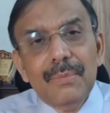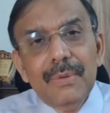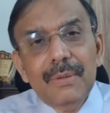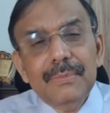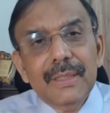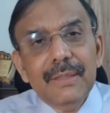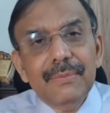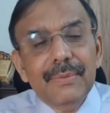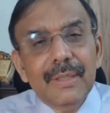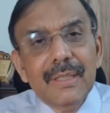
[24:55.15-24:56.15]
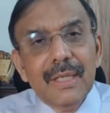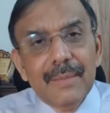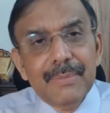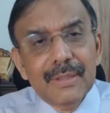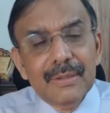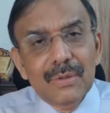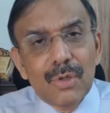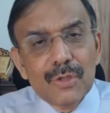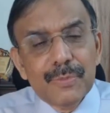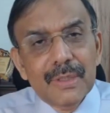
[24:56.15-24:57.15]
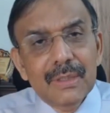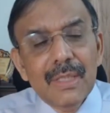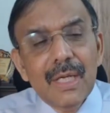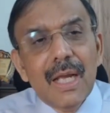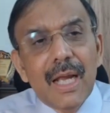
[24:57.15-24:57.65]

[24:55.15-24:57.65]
the hospital, and it's totally preventable.